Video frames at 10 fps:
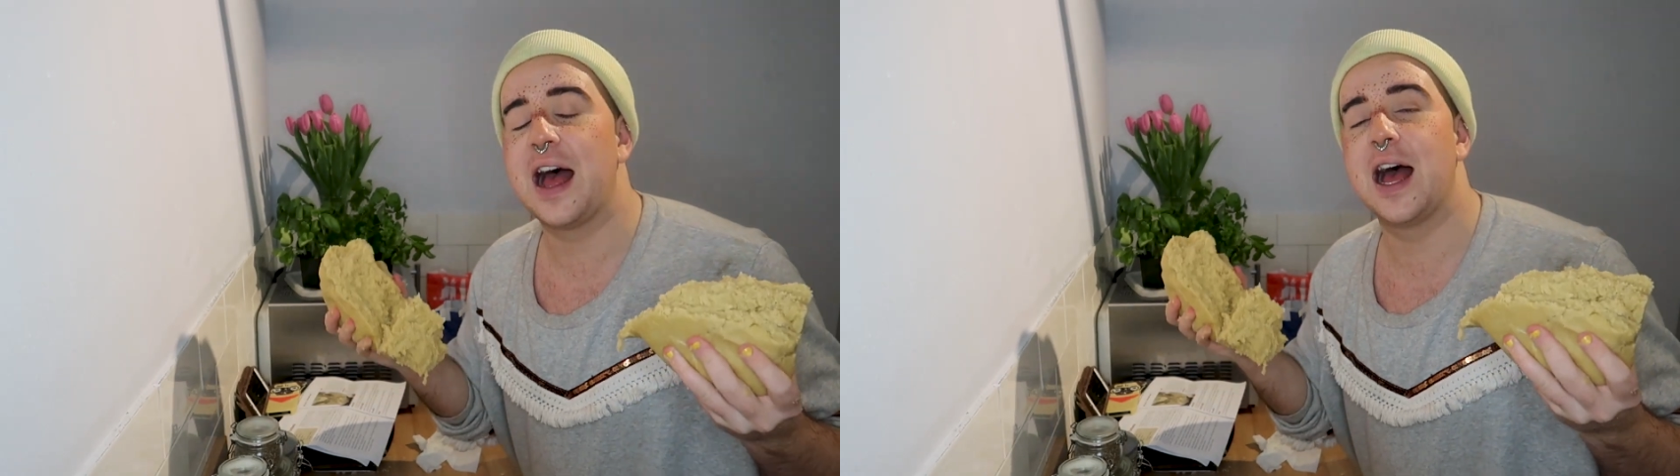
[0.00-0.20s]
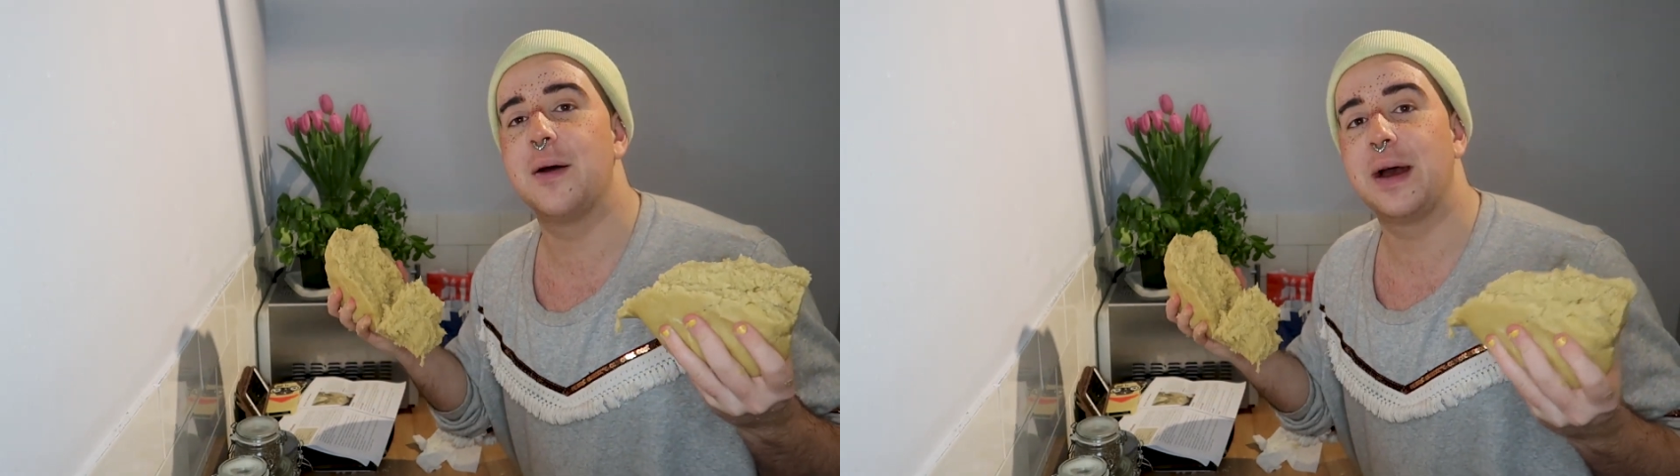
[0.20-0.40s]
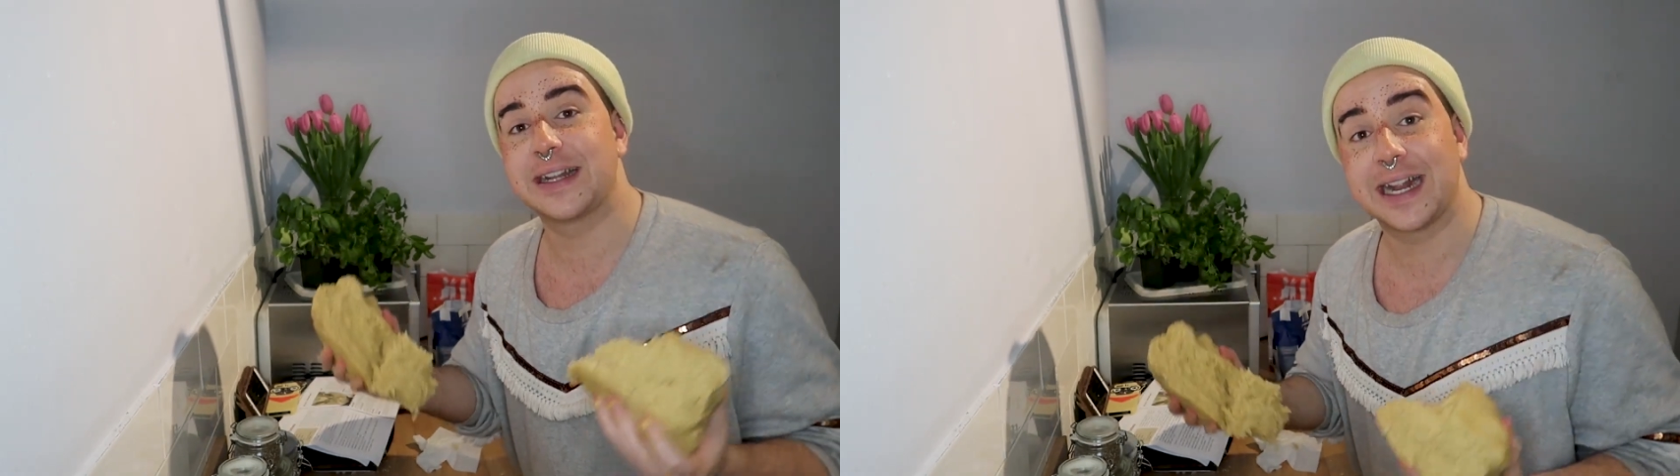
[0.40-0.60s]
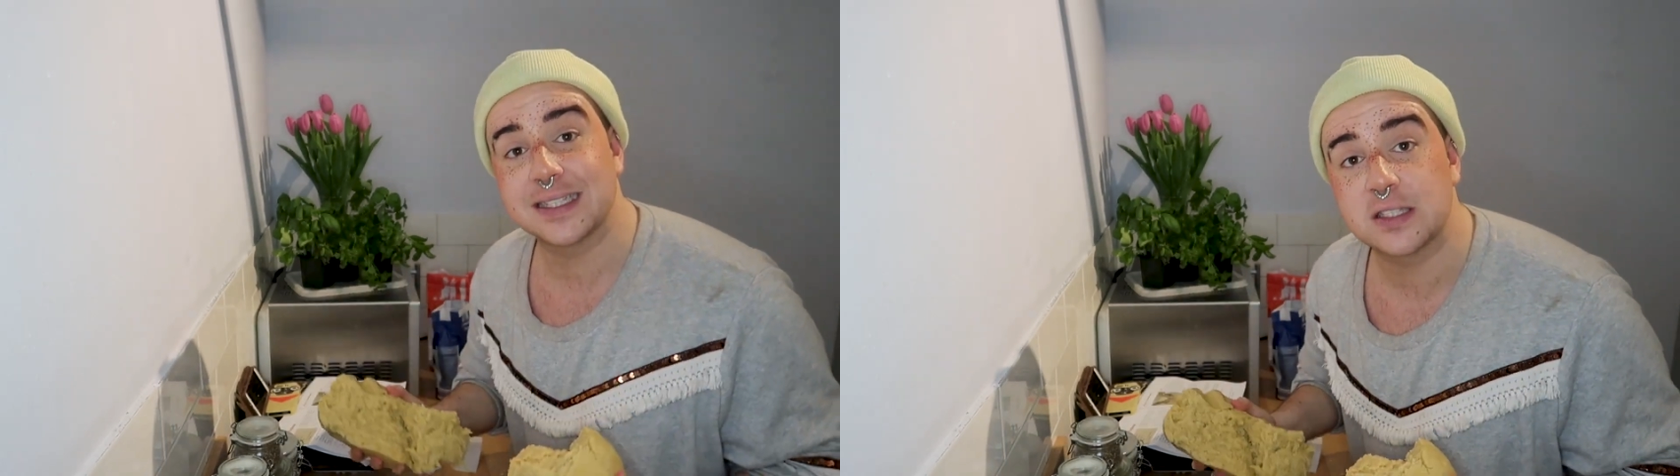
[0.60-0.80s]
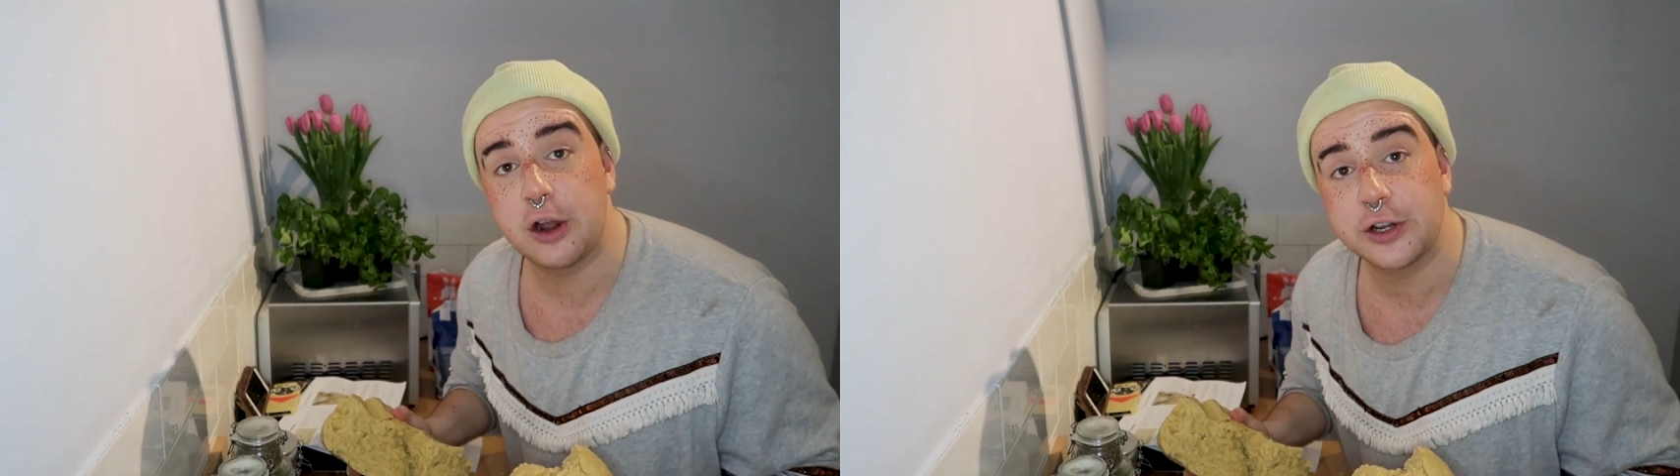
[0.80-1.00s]
and
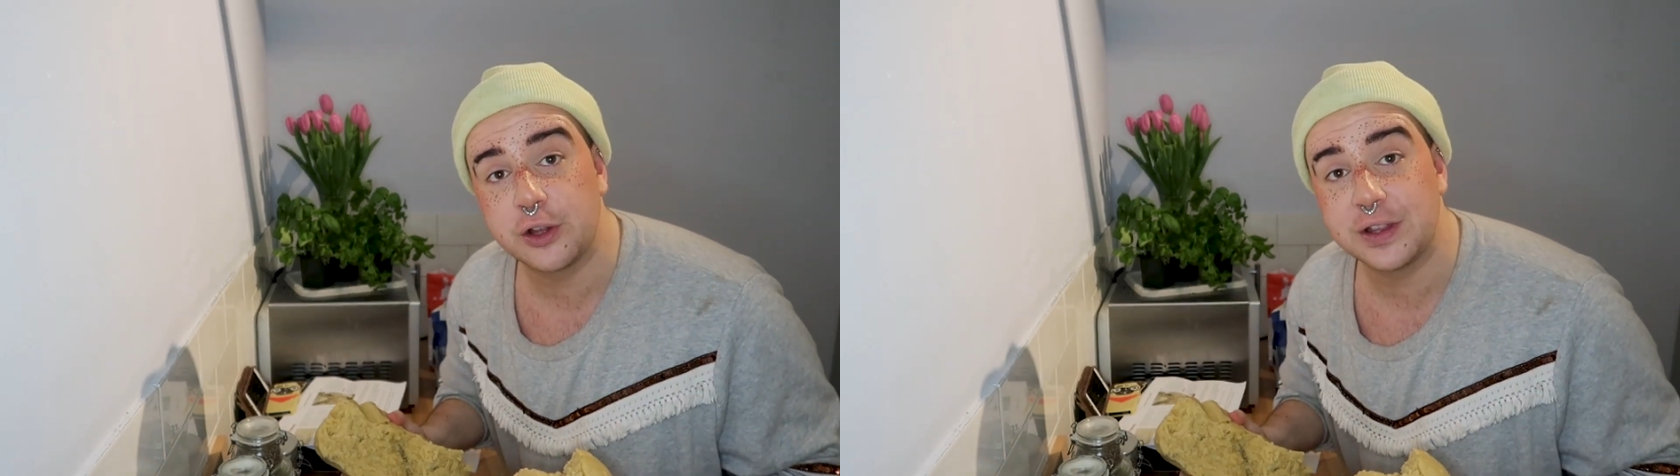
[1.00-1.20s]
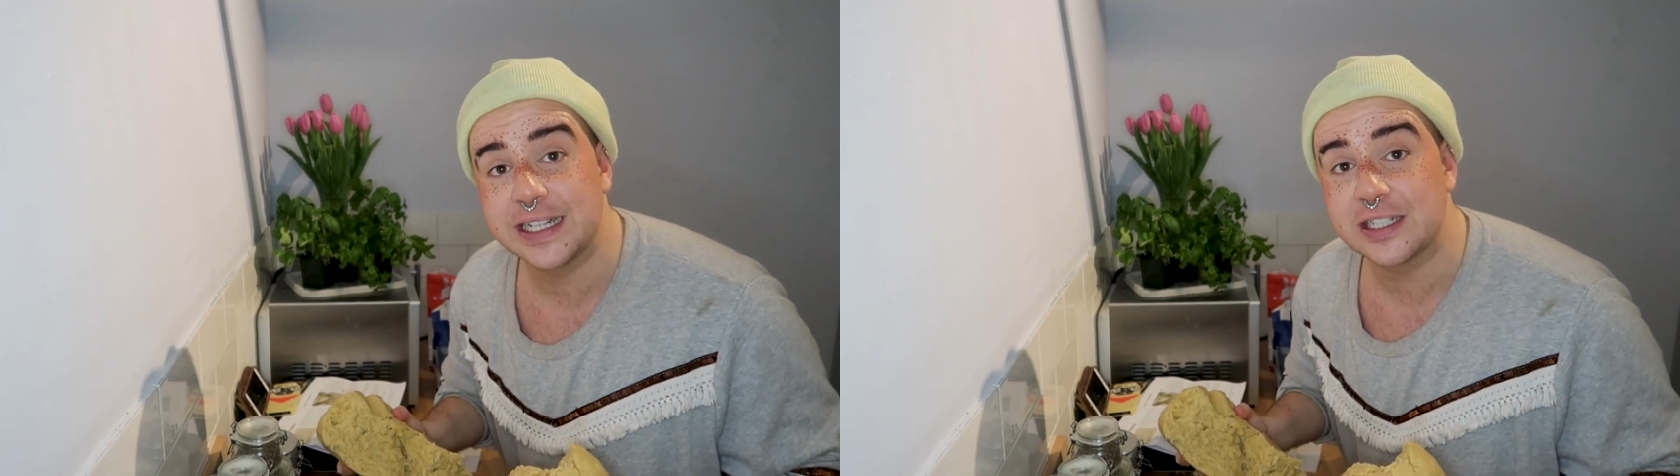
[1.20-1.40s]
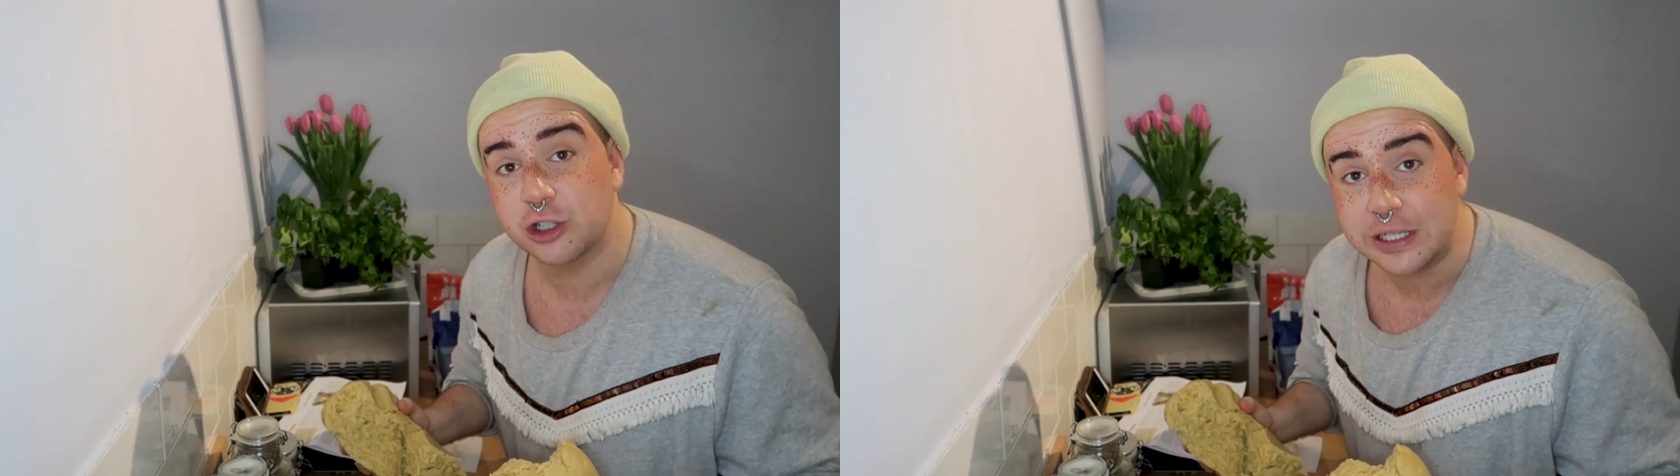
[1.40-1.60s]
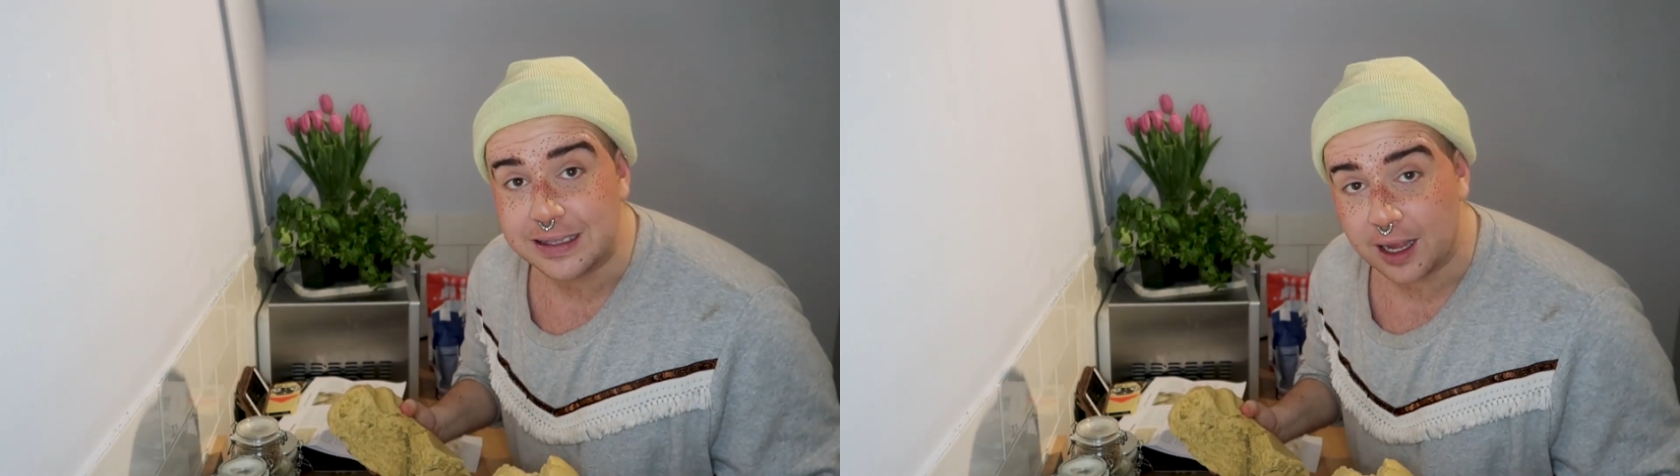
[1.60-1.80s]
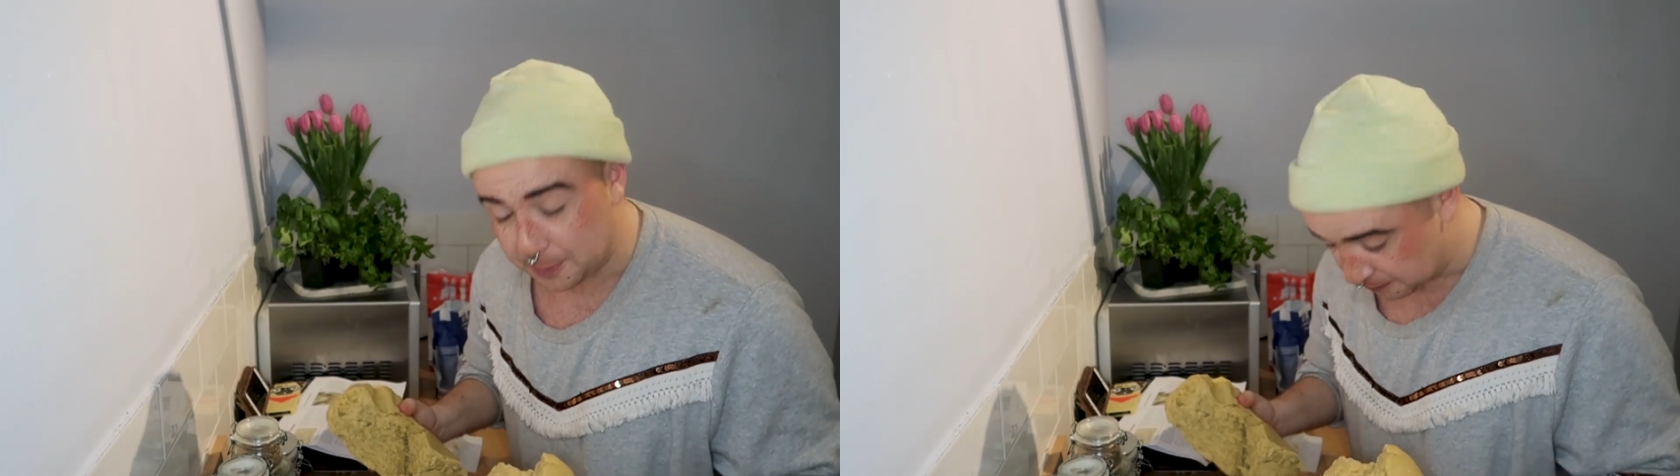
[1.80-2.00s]
get started on the
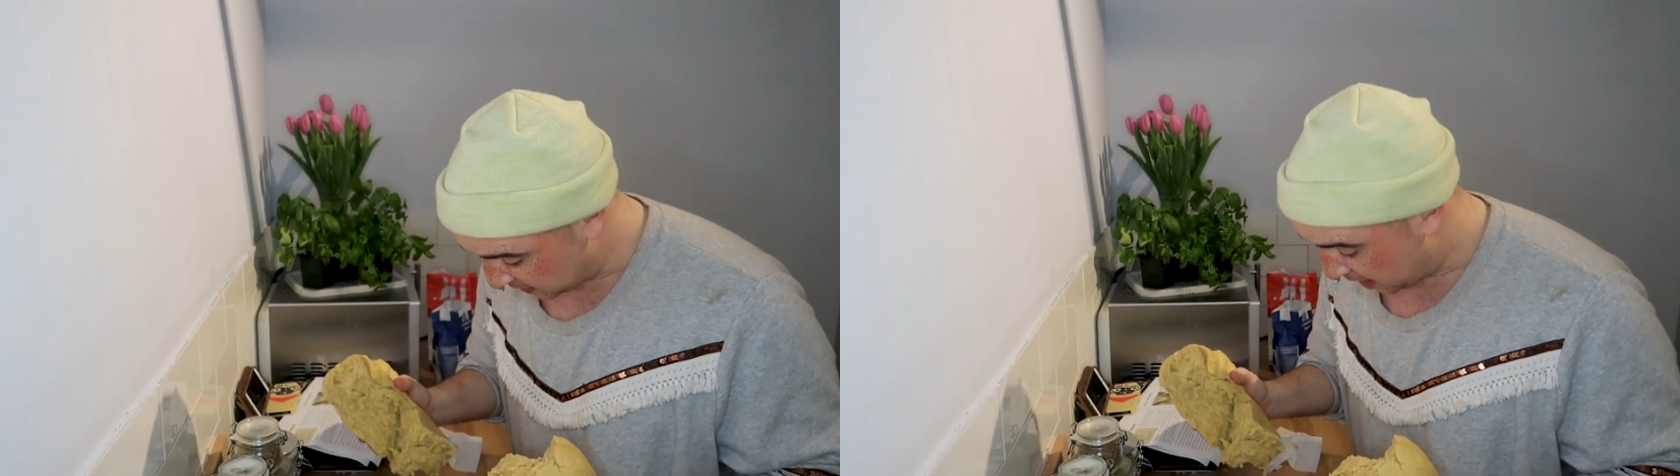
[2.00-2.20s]
intrita.